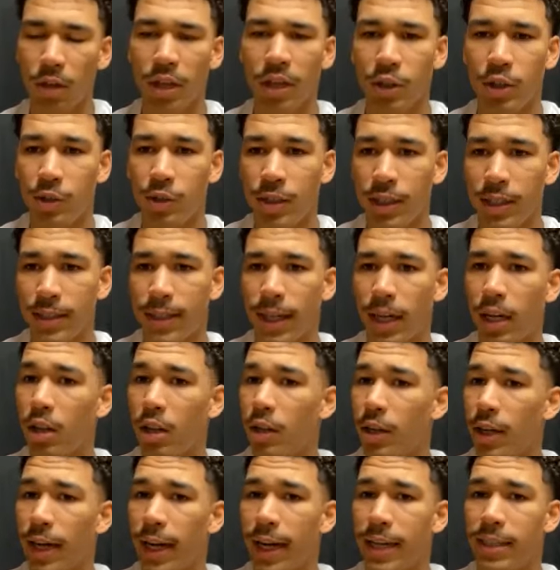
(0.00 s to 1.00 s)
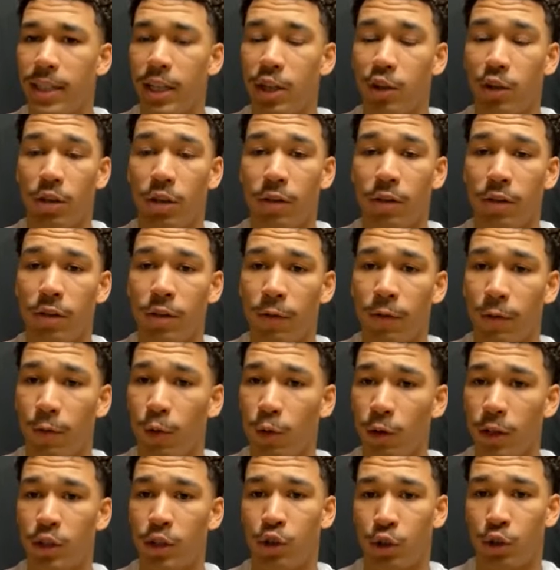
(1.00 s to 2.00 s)
you see 10 other guys that you can
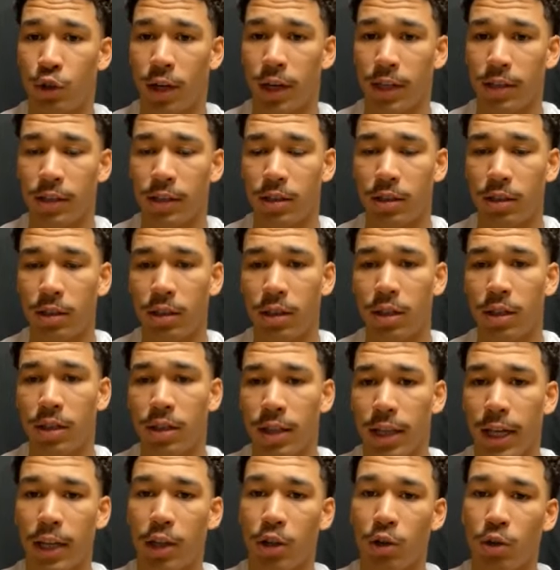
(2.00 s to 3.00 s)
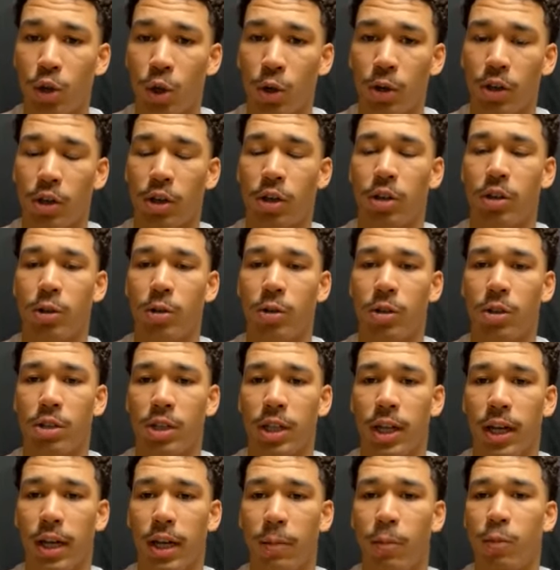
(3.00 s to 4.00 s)
fully trust that, you know, they're going to do the
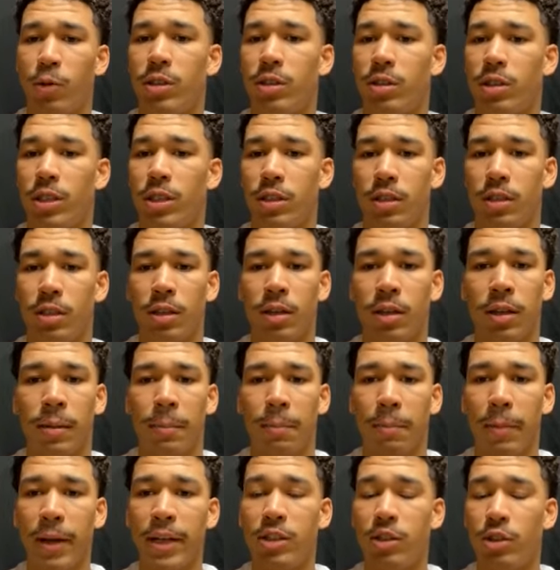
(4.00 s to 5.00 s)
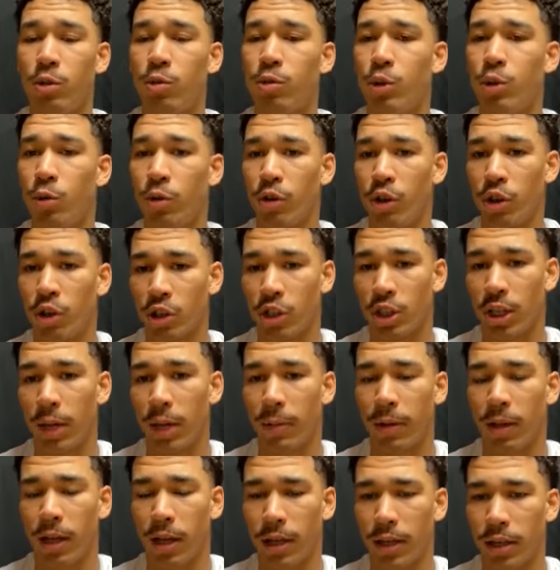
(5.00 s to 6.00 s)
job, which just makes you doing your
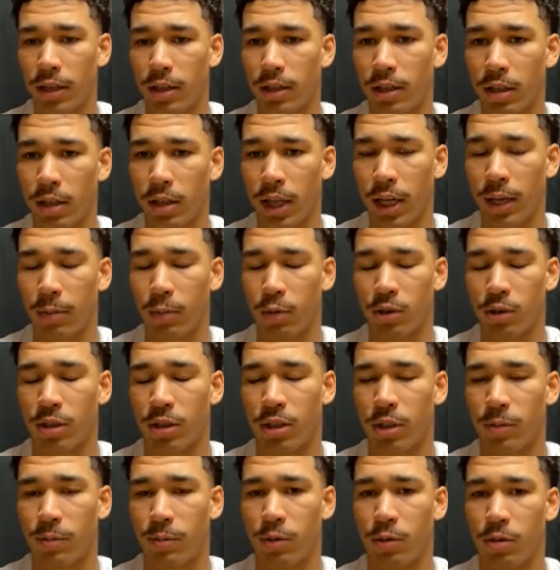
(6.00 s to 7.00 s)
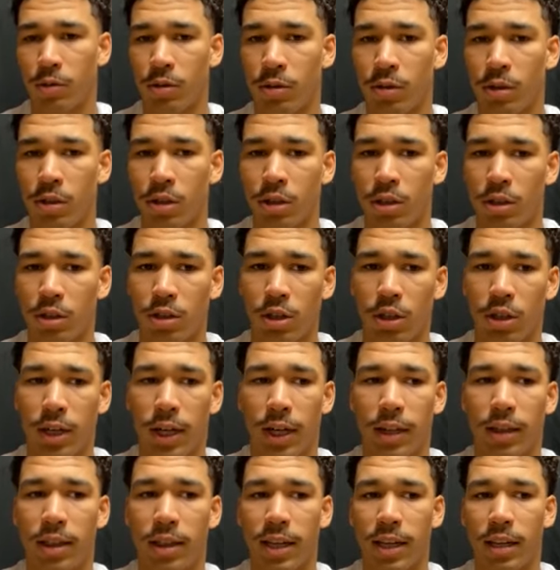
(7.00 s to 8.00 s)
job a lot more simple. You know, you're
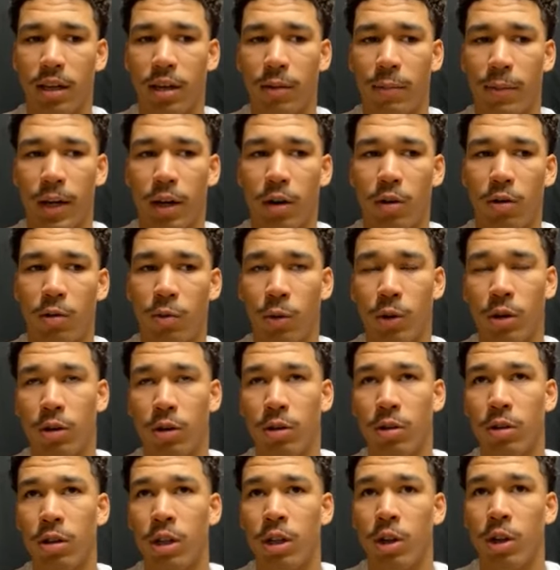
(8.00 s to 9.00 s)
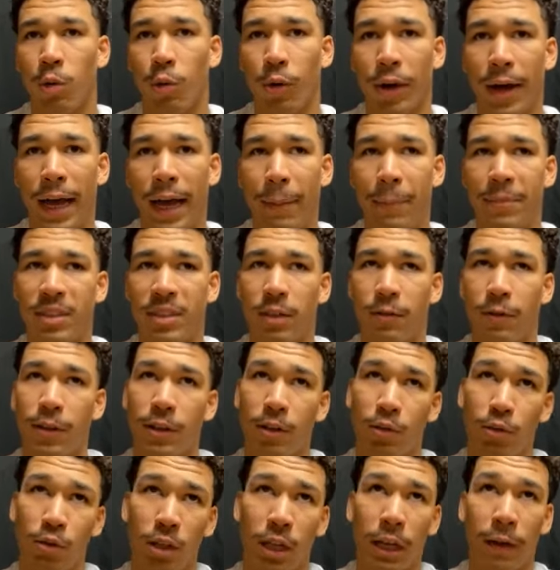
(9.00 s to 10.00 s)
not thinking about, well, what happens if
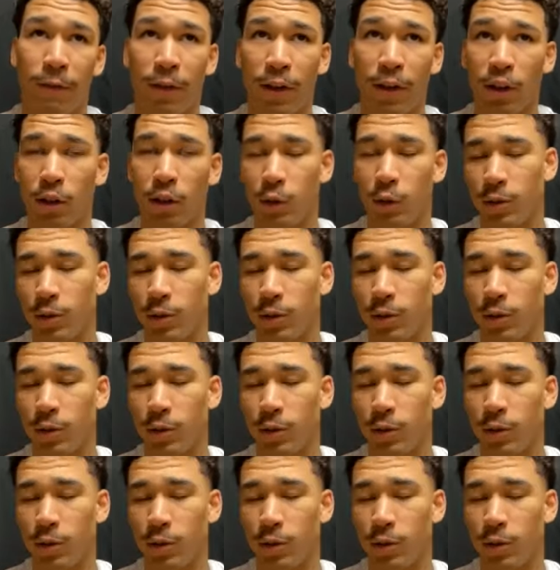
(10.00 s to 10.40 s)
he